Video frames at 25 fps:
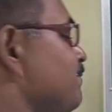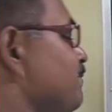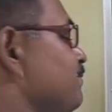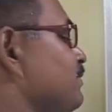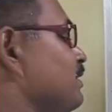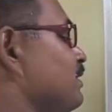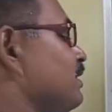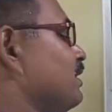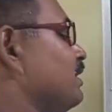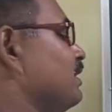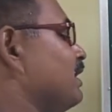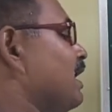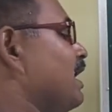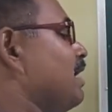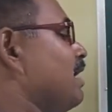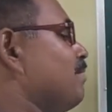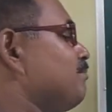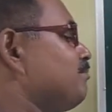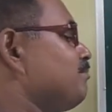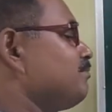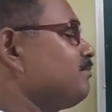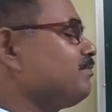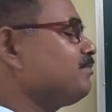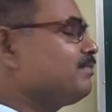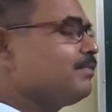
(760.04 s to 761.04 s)

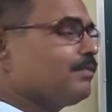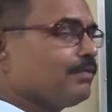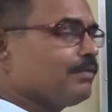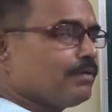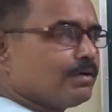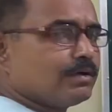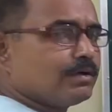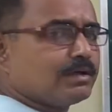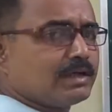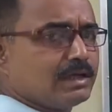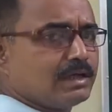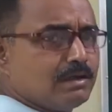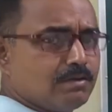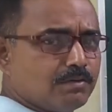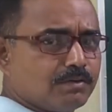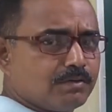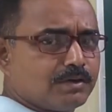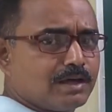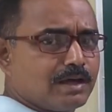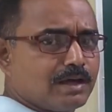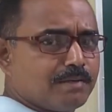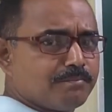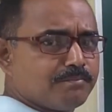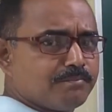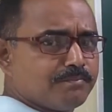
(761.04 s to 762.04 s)
gram or
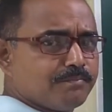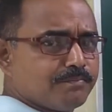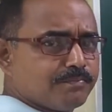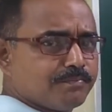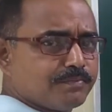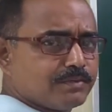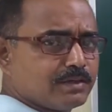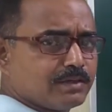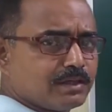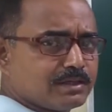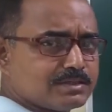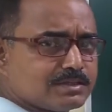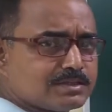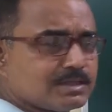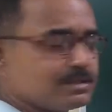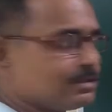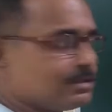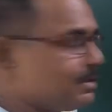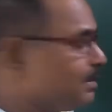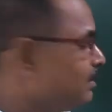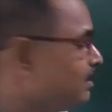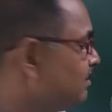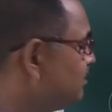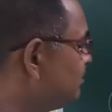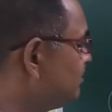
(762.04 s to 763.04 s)
kilogram, etc.
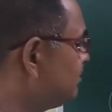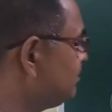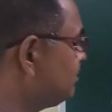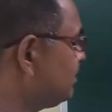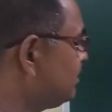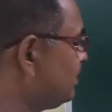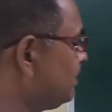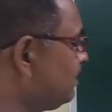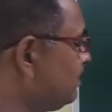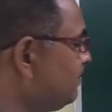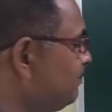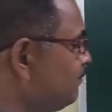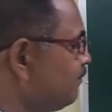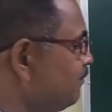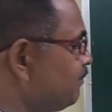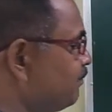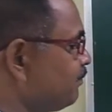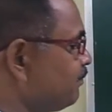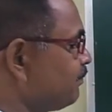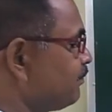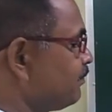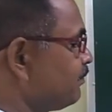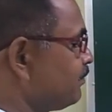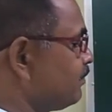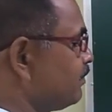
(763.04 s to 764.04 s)
Okay,
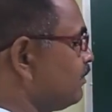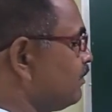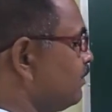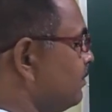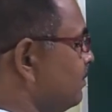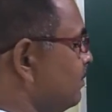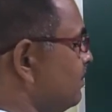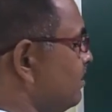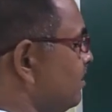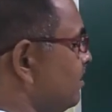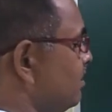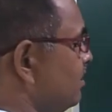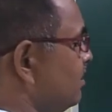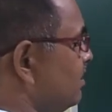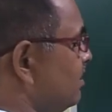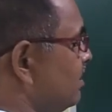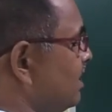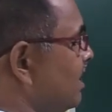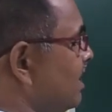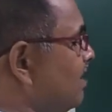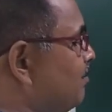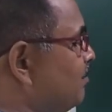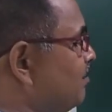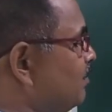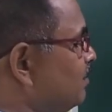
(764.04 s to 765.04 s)

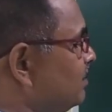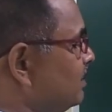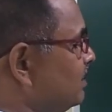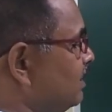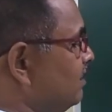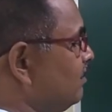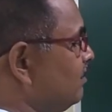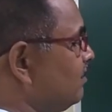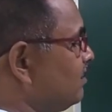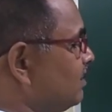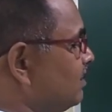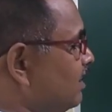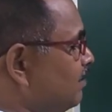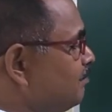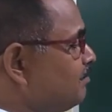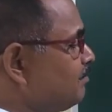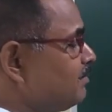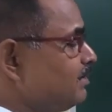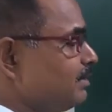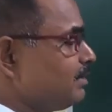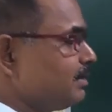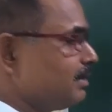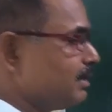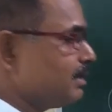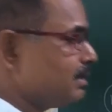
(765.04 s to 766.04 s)
gram or
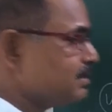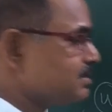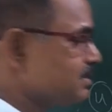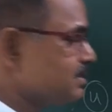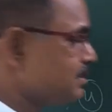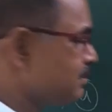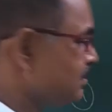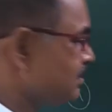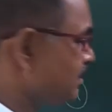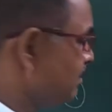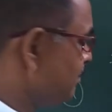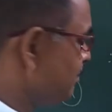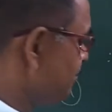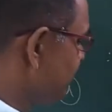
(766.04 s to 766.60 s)
kilogram, etc.